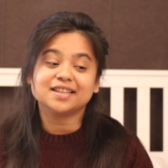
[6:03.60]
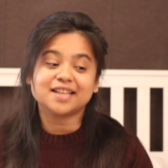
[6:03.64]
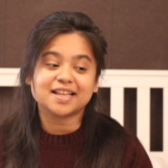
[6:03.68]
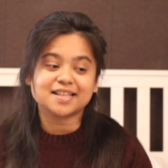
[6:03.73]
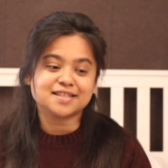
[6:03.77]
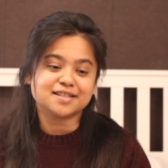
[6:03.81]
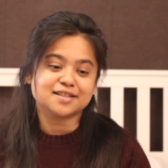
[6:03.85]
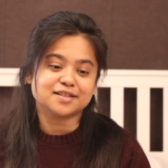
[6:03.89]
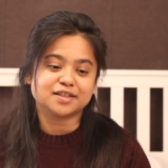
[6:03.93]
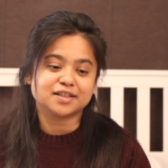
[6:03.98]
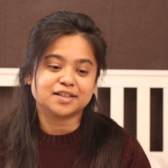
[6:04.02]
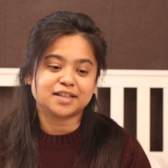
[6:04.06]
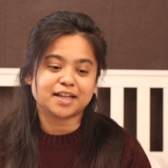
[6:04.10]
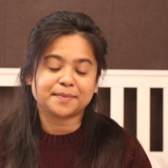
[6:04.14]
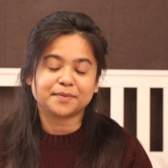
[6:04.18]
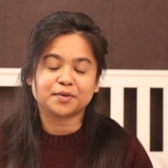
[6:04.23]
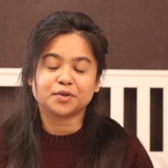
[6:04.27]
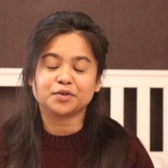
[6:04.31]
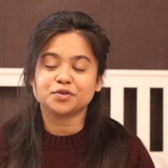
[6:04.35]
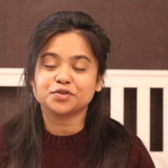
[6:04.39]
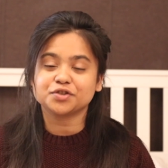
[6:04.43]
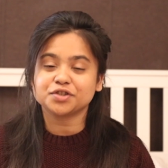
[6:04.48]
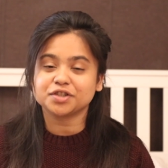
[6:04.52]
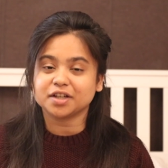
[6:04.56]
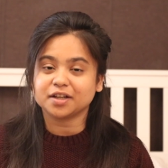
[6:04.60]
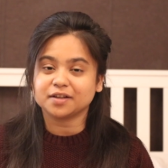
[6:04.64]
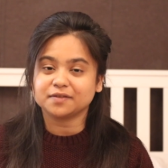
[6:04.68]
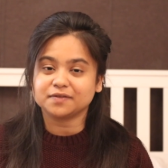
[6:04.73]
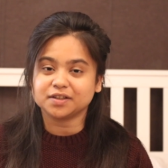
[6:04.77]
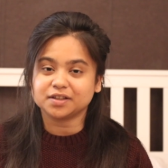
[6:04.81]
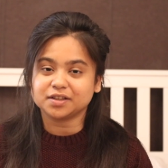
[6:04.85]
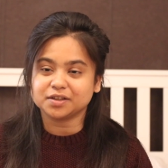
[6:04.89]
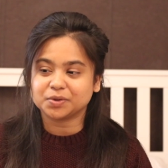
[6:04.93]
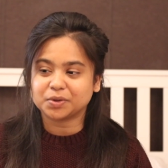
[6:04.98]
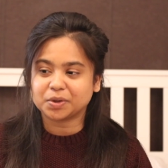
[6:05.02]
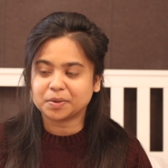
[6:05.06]
lesson that I'm going to share
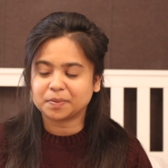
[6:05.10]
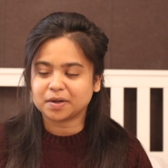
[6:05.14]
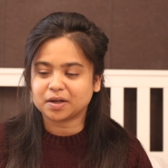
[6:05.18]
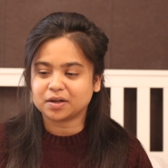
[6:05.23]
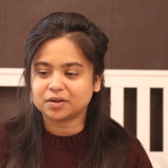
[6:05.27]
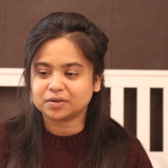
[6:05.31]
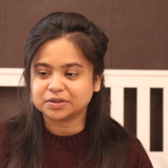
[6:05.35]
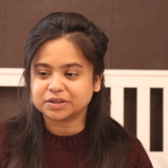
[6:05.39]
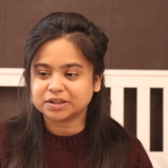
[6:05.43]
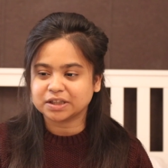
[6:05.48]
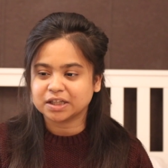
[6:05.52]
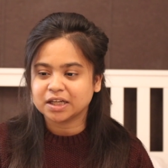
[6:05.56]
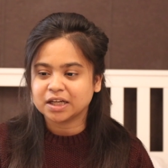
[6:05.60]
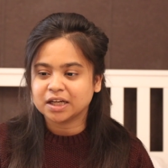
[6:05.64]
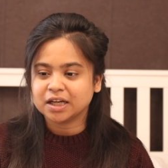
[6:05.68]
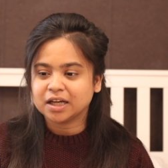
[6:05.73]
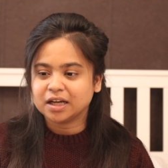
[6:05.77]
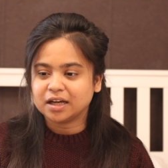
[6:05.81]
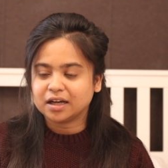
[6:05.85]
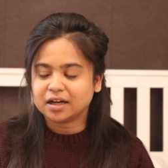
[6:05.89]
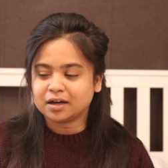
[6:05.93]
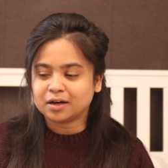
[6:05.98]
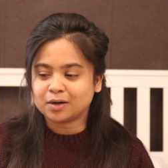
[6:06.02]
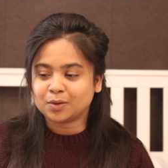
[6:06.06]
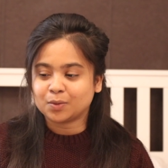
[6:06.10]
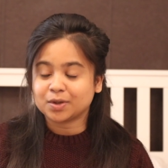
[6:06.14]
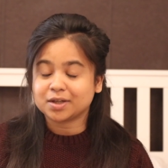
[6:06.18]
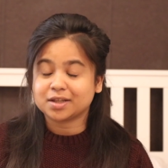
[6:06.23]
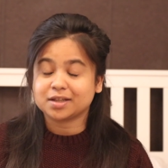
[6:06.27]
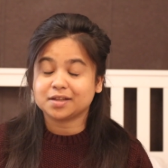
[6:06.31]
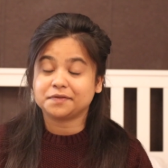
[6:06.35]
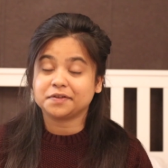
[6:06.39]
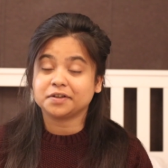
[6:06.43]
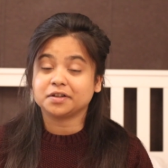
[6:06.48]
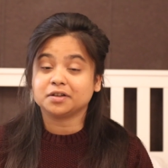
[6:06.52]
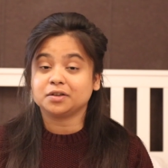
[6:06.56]
with you about uh,
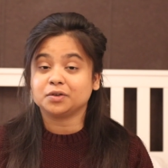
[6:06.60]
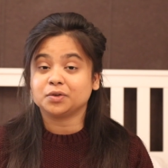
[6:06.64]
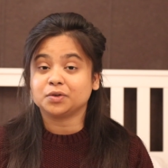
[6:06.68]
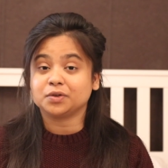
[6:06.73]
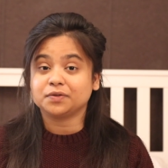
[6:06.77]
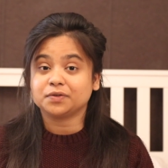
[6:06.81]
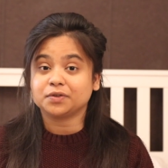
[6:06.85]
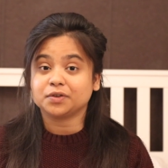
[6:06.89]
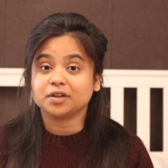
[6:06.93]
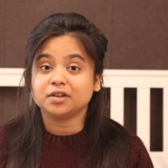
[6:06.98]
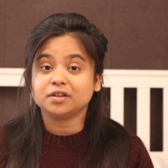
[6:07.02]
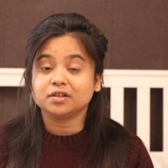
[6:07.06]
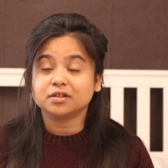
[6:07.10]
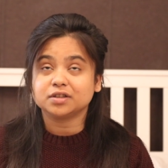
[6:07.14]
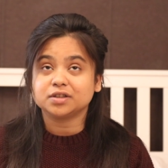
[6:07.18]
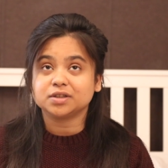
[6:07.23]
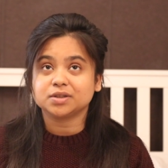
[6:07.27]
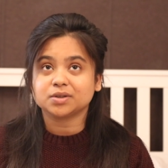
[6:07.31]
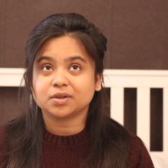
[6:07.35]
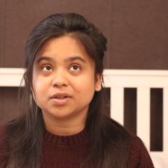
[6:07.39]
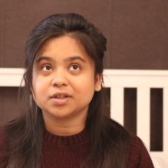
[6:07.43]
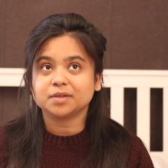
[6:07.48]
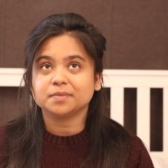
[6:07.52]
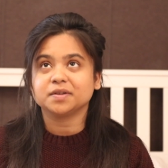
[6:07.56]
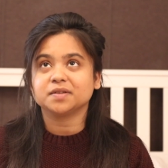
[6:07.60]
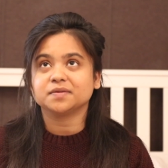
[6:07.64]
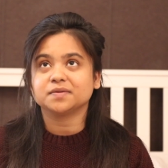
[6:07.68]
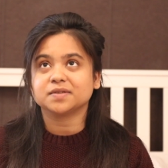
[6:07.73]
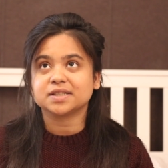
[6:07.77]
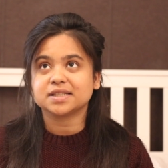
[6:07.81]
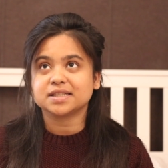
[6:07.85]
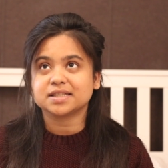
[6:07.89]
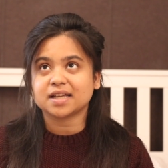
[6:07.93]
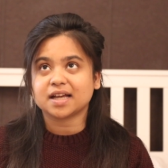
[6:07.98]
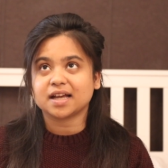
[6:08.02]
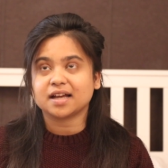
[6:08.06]
what living alone for a year taught me
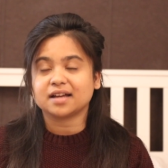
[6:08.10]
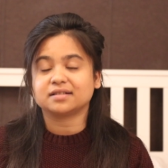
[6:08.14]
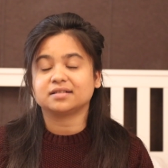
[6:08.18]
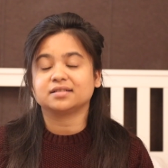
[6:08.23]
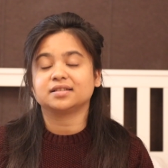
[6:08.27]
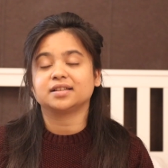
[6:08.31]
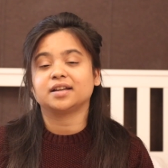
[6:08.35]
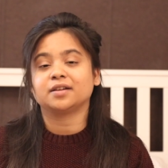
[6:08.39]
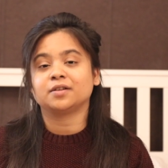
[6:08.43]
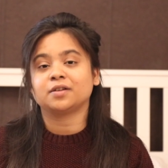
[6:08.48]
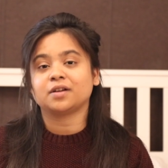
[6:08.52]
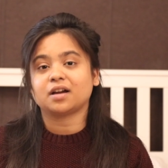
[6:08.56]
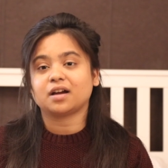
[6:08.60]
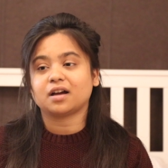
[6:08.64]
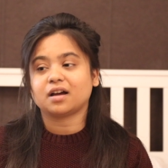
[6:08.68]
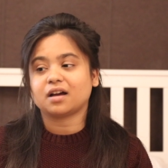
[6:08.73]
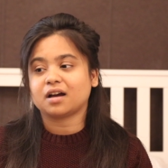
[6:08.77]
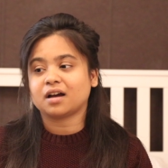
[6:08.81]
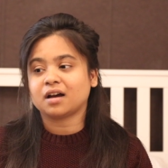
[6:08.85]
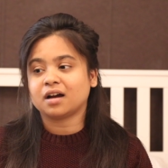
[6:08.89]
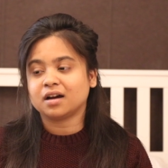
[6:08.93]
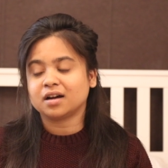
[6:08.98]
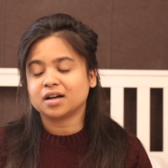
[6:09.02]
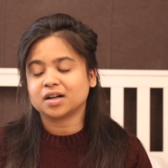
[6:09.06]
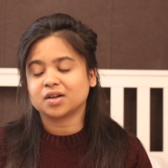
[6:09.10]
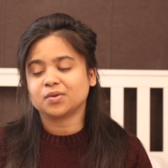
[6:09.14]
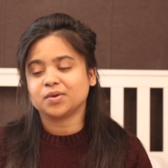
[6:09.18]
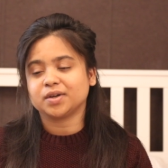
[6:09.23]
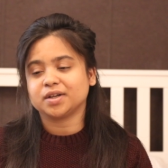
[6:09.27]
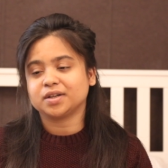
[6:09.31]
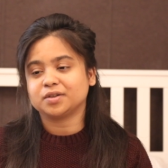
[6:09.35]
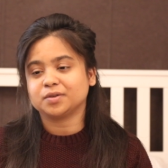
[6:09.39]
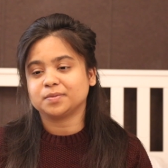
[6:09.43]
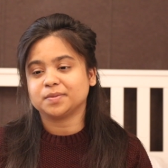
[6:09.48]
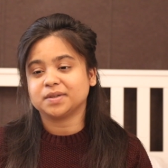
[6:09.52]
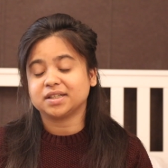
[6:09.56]
was that there are
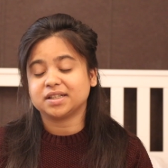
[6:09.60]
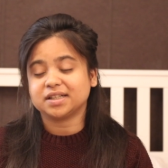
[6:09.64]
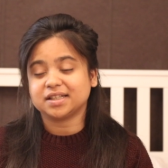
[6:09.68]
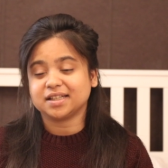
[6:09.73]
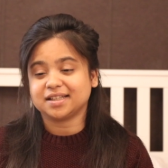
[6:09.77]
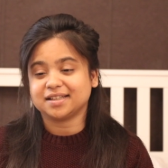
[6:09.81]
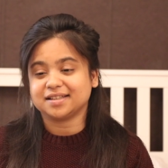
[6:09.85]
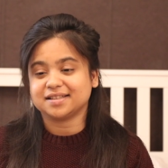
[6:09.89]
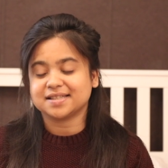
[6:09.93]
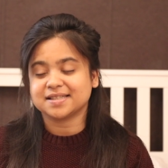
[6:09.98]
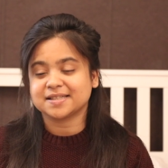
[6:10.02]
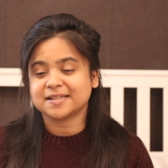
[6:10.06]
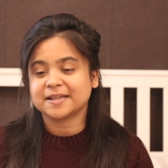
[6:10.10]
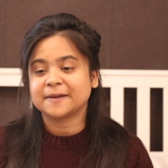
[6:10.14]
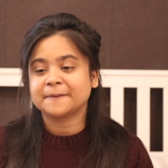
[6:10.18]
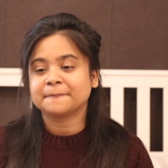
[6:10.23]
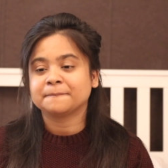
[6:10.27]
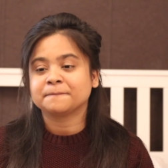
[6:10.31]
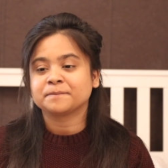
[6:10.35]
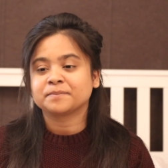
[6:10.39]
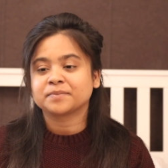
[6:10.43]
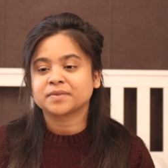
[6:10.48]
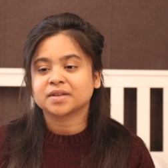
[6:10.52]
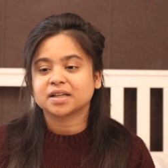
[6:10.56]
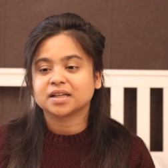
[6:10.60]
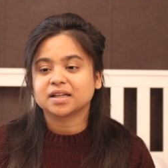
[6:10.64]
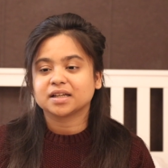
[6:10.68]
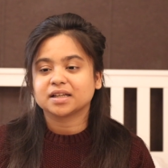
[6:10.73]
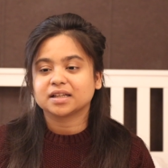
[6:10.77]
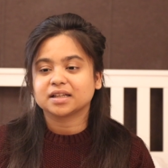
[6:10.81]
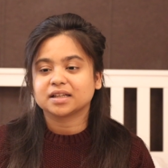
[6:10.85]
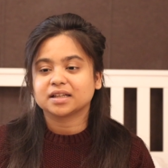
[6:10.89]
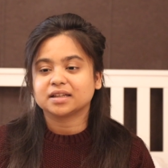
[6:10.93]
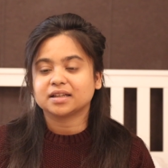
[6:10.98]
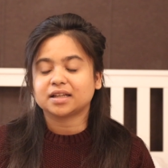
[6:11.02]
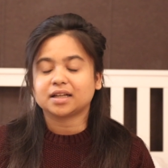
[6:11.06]
going to be days
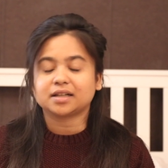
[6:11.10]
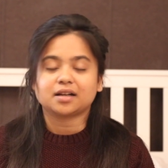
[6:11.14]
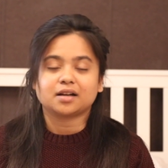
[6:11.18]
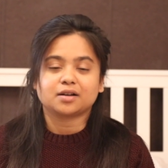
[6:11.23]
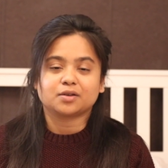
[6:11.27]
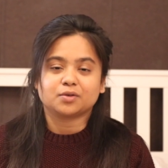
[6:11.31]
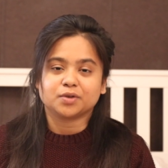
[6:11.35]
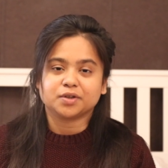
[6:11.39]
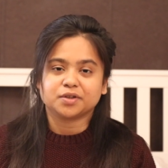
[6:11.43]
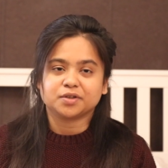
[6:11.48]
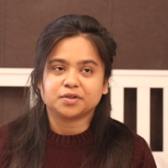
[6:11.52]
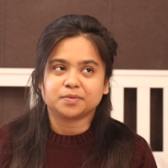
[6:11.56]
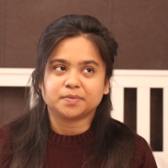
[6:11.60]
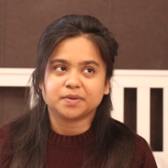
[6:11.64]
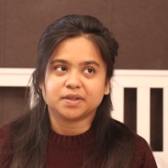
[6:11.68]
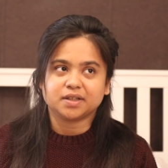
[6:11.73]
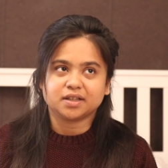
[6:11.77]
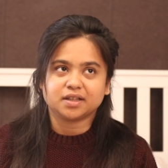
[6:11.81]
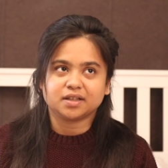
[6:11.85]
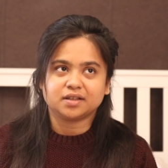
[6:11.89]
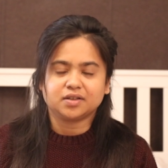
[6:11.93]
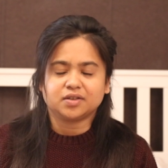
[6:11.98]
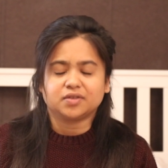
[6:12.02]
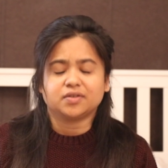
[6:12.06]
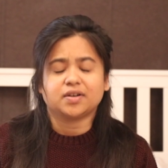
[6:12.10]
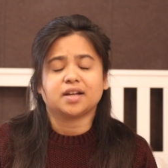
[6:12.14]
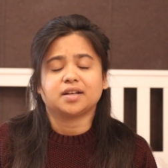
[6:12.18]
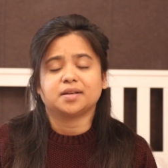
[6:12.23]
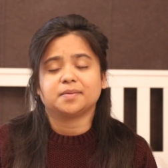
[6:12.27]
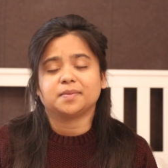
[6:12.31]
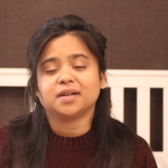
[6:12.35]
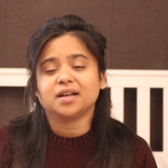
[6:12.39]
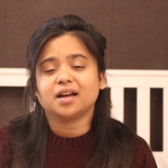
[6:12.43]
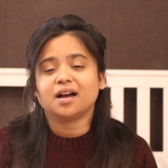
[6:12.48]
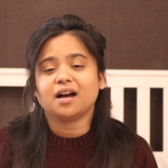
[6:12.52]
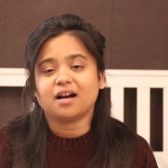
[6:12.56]
that are going to be
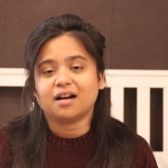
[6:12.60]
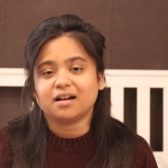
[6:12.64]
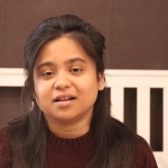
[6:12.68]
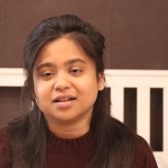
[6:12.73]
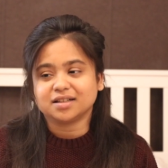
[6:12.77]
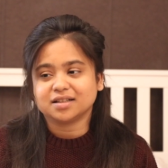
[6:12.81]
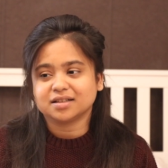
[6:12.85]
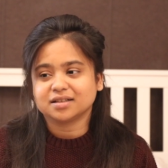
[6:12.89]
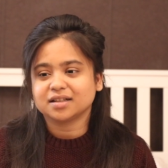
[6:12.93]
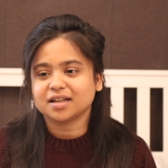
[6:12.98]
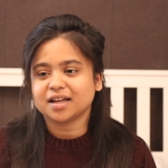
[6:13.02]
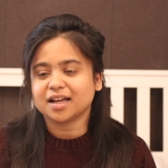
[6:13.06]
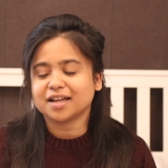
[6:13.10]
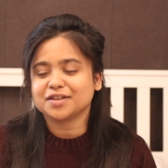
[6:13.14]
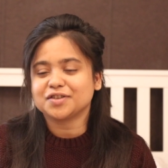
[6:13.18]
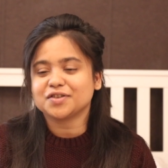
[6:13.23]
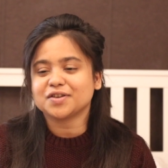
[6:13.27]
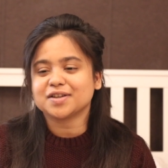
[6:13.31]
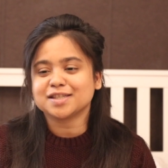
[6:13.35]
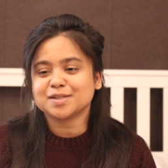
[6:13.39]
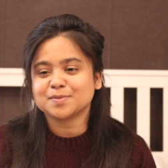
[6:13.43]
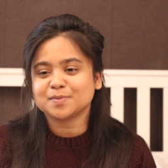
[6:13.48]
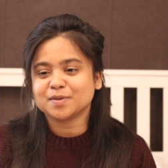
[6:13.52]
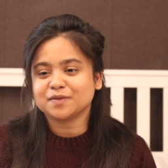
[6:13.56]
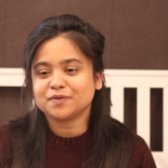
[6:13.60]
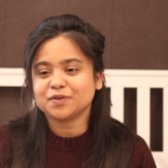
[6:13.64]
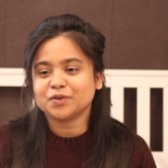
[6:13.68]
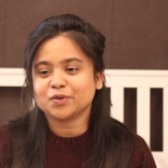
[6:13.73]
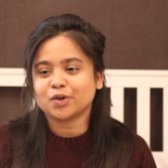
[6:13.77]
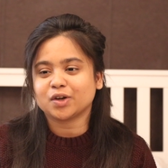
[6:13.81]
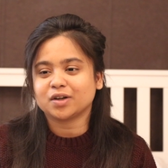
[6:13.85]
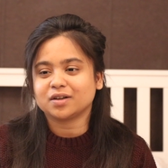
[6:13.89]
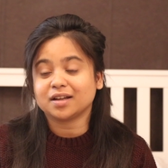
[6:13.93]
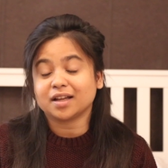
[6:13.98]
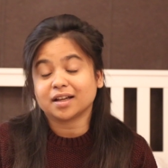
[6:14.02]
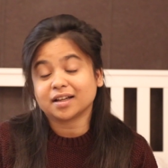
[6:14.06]
incredibly hard and trust me if
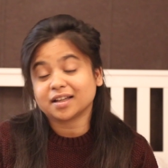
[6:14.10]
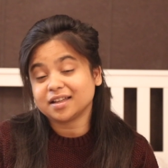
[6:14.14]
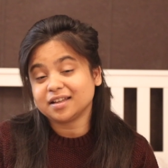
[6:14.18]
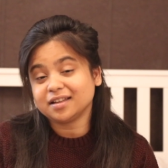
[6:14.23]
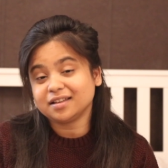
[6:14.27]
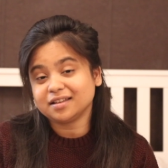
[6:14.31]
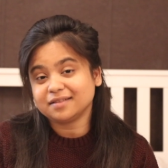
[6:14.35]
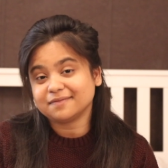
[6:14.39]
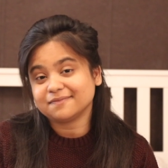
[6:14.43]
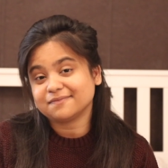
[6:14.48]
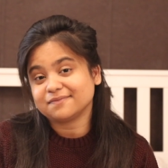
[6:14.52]
you are lucky